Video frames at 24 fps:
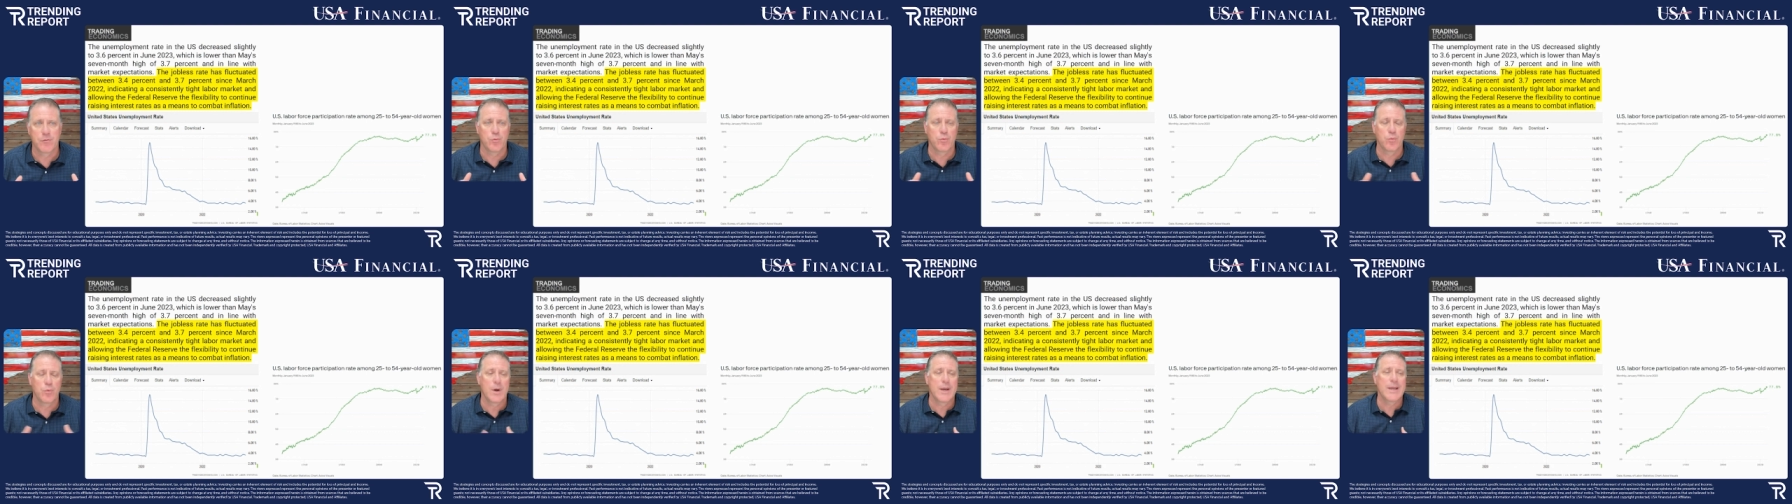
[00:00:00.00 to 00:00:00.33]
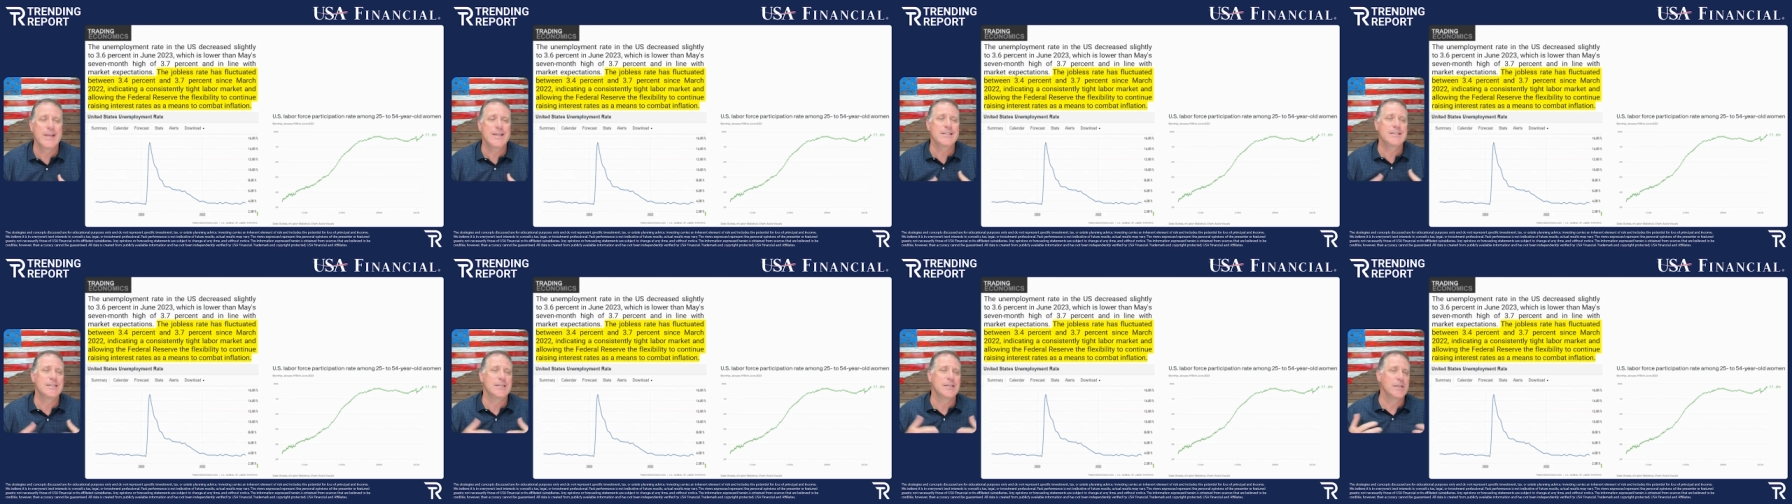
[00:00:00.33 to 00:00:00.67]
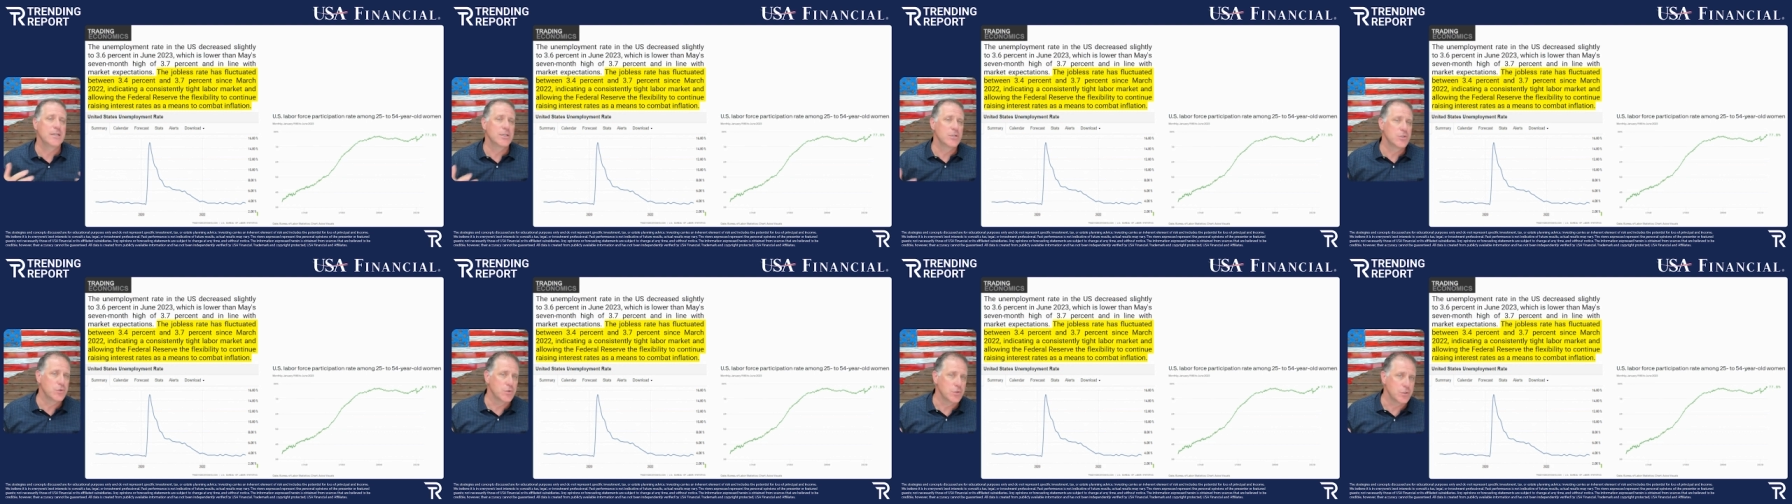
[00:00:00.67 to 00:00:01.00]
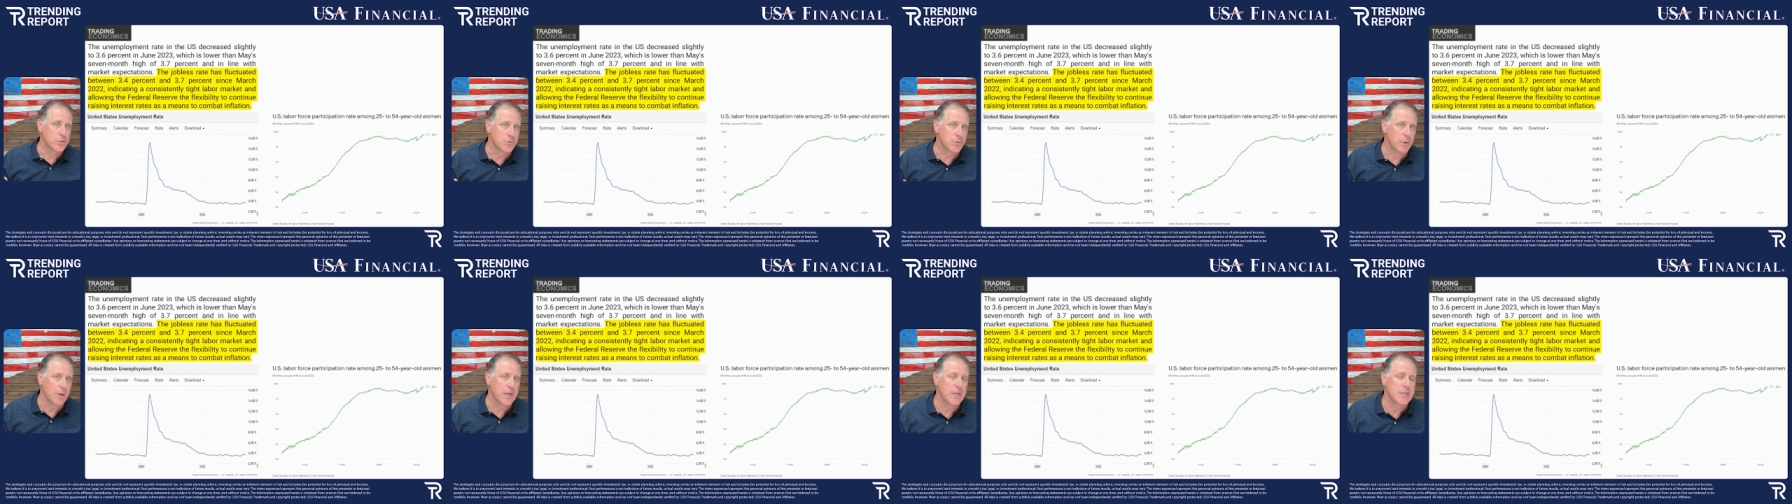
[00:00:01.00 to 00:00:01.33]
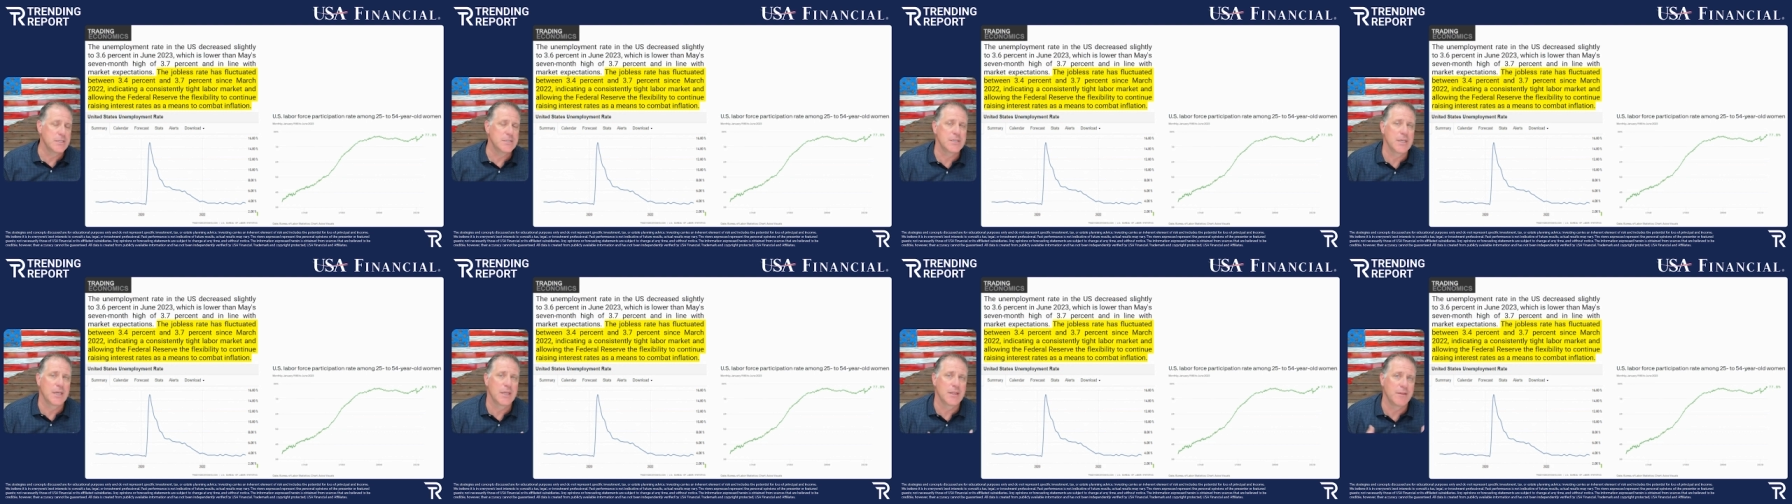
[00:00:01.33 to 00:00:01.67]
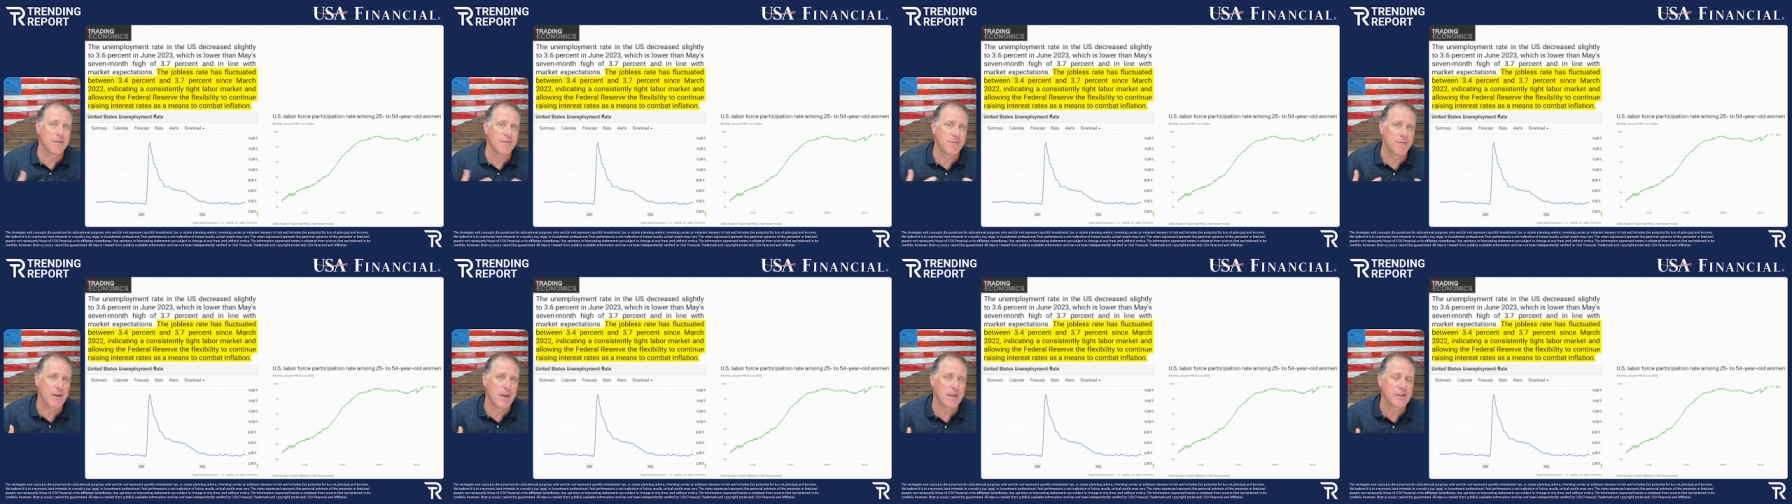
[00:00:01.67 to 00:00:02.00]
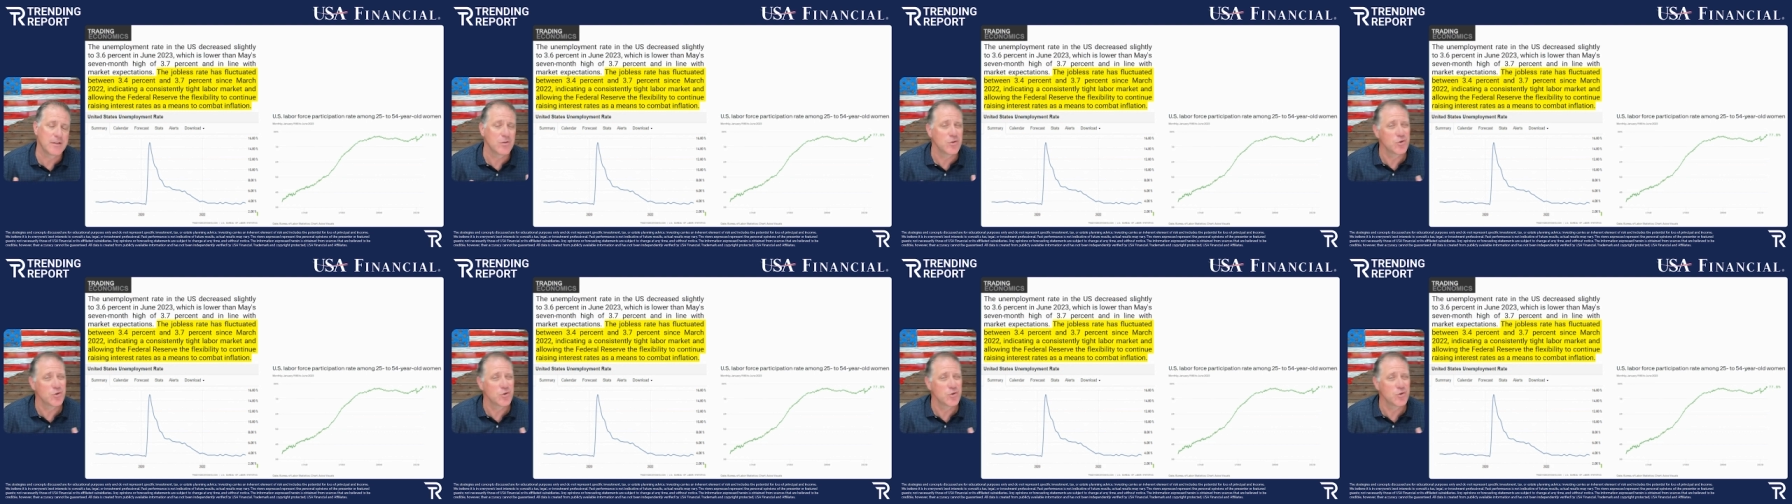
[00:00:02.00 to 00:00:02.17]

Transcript: raising interest rates and the fact